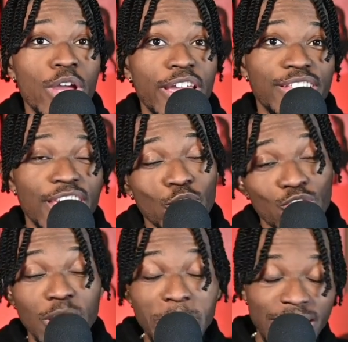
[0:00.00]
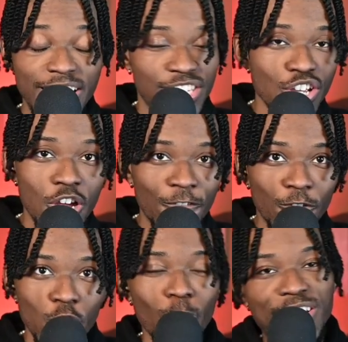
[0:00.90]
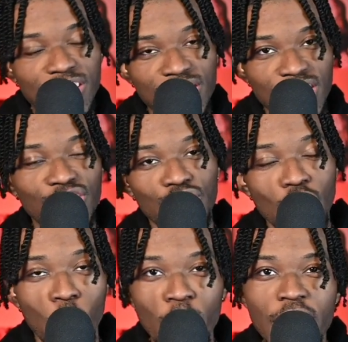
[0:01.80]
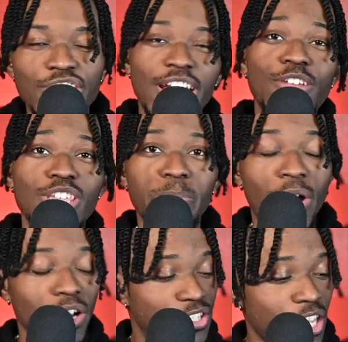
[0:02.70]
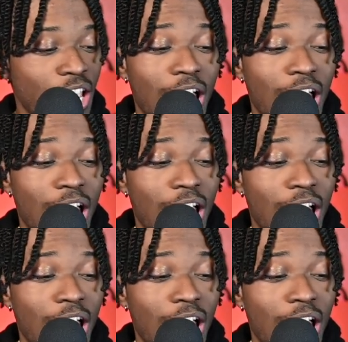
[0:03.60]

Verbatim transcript: continues to be this good for the rest of the season. So shout out to the Bucks.